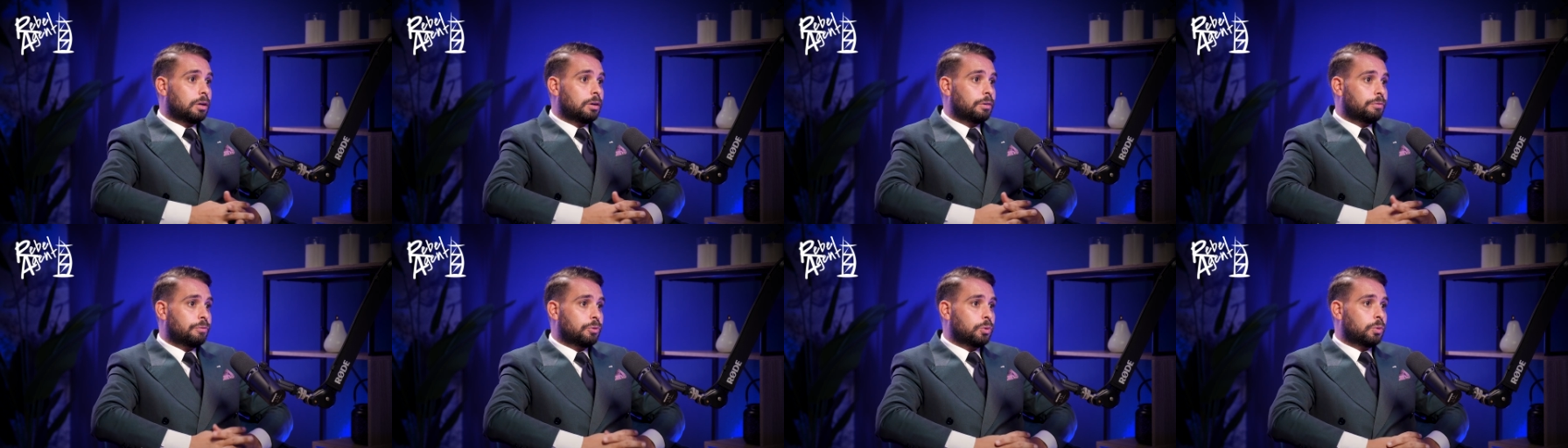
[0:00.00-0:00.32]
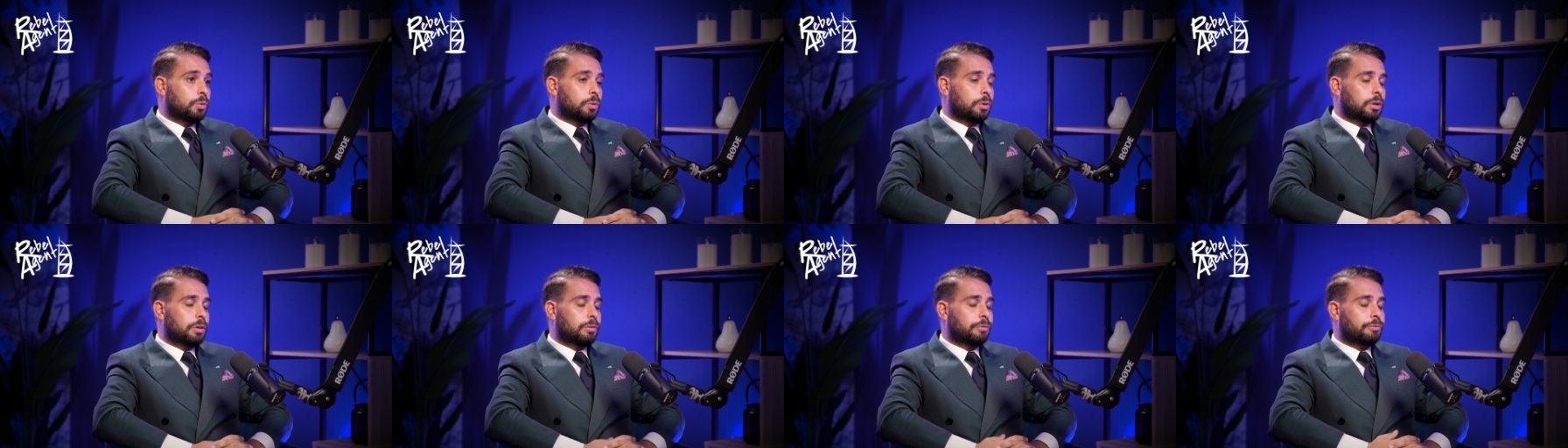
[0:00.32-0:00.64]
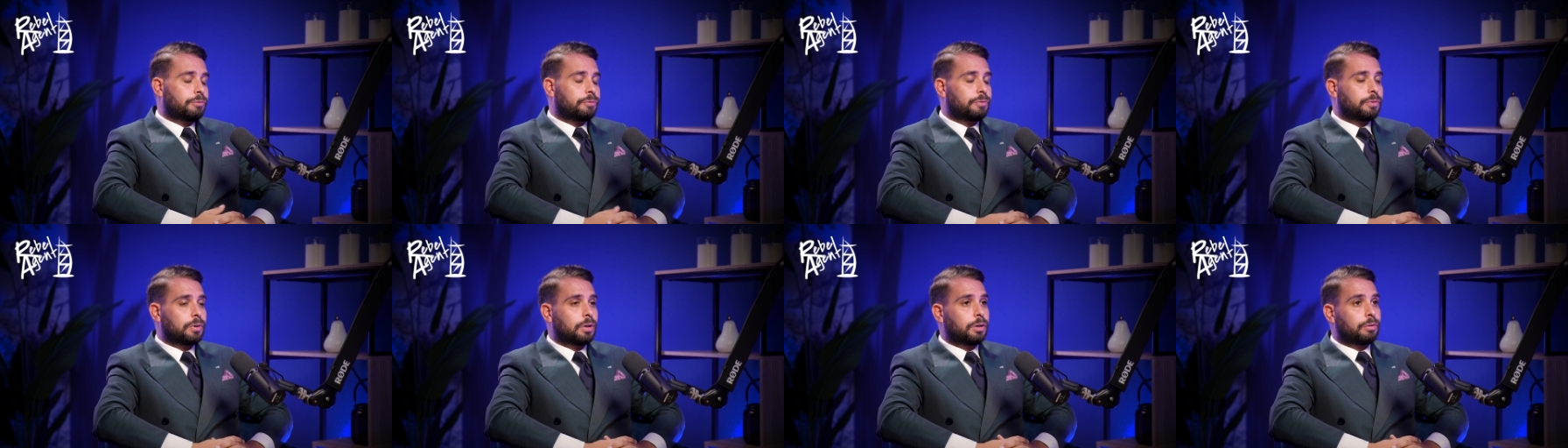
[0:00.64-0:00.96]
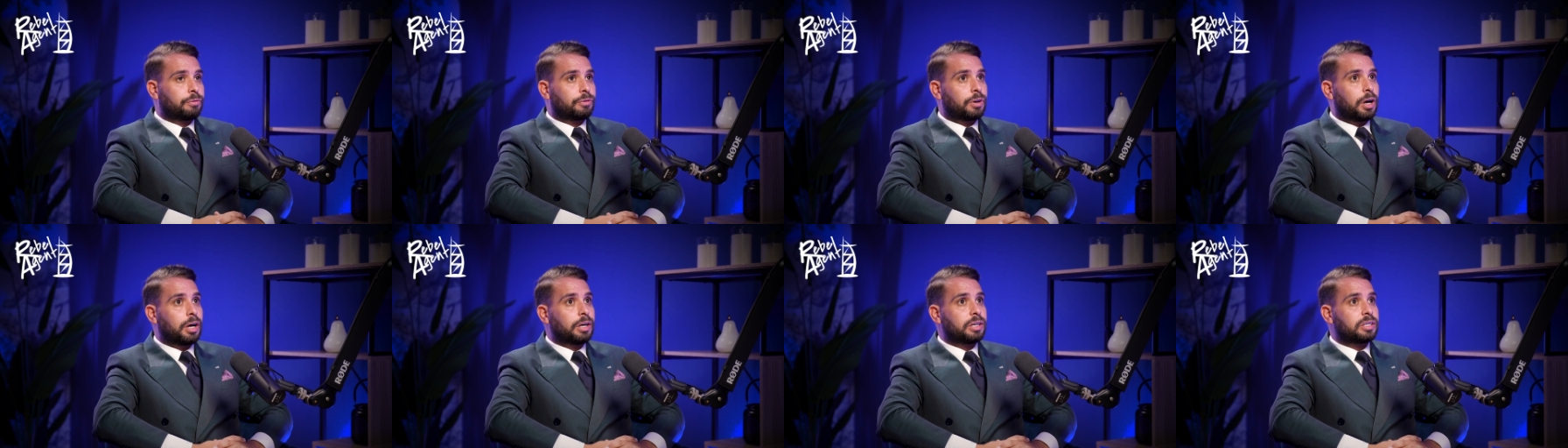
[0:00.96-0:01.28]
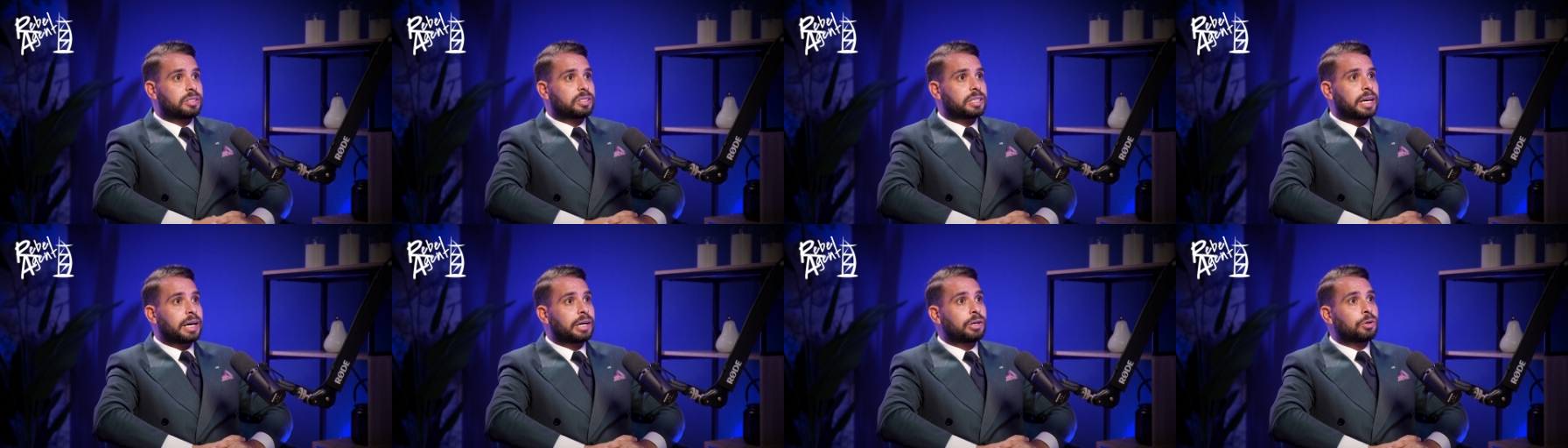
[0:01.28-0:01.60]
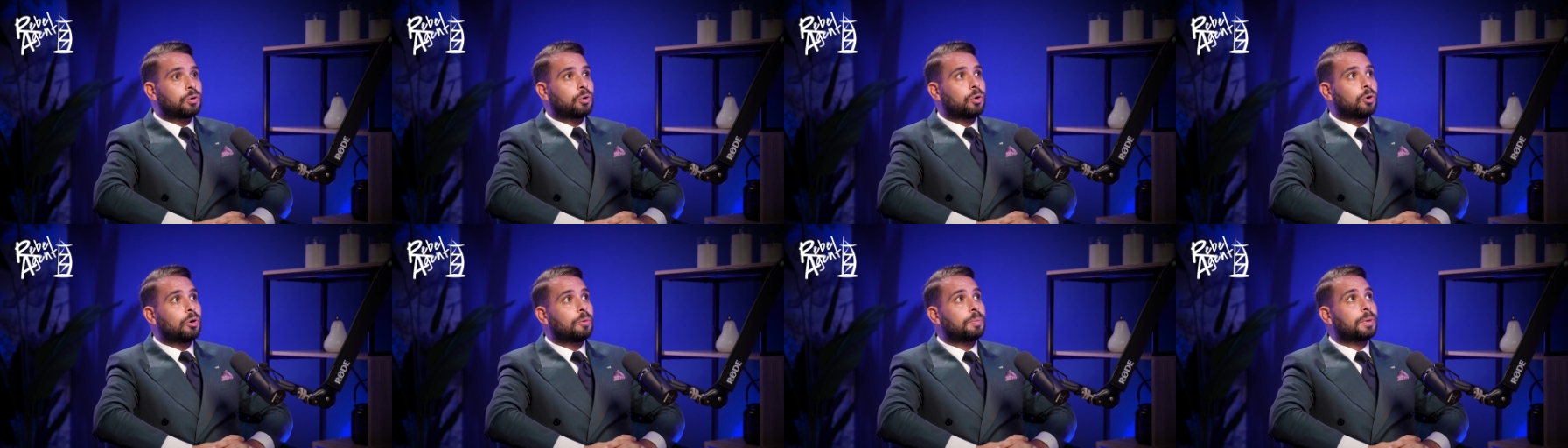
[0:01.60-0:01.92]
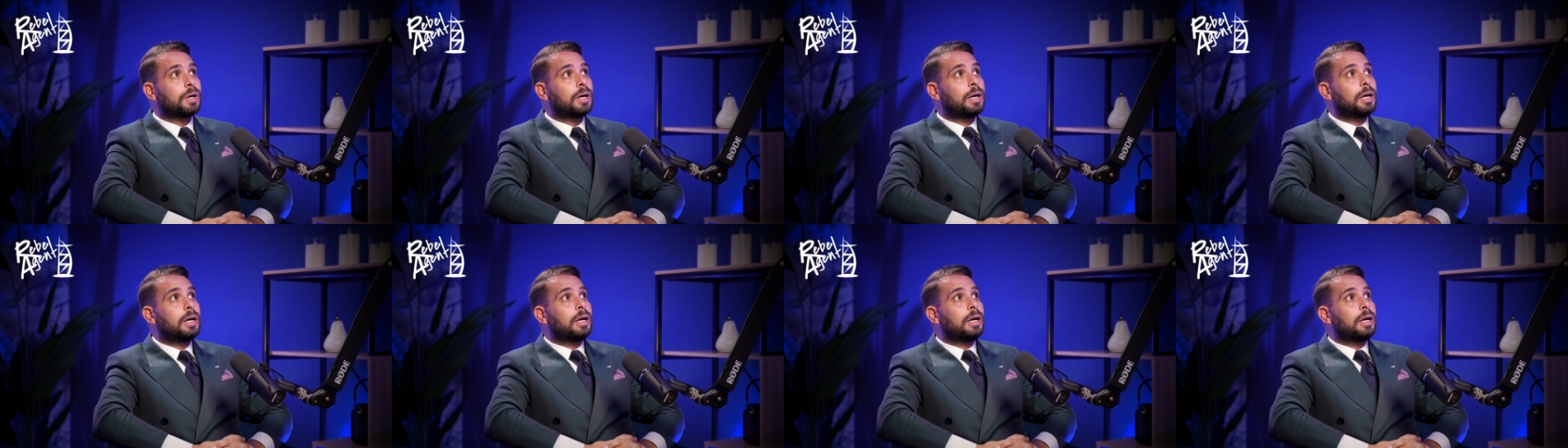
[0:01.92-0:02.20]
of all of kind of Sencorp.